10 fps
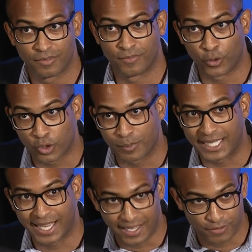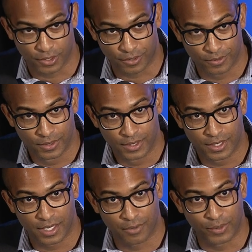voter behavior.
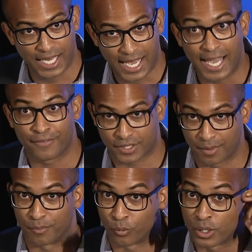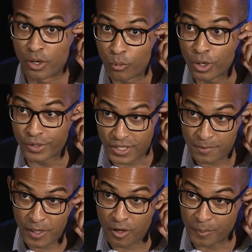And we have some real world
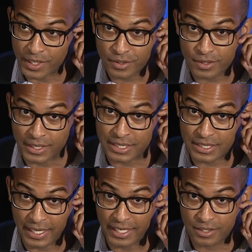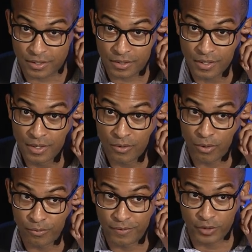experiments in states
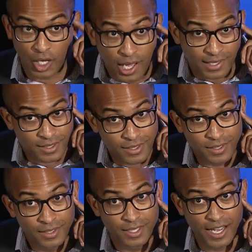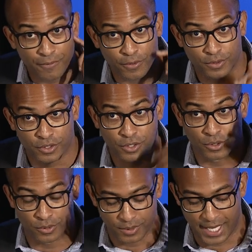where we've lost efforts
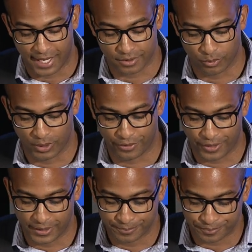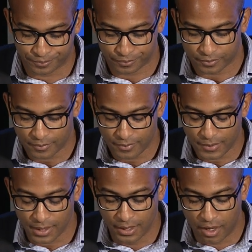to tax the wealthy.
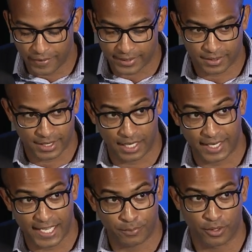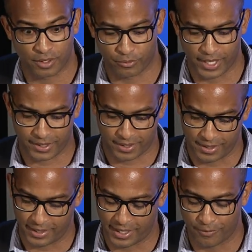All that to say, last point on race, and
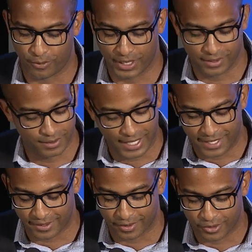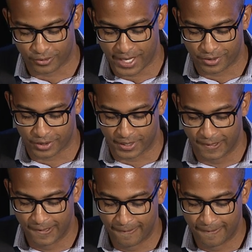then I have one last thing on strategy.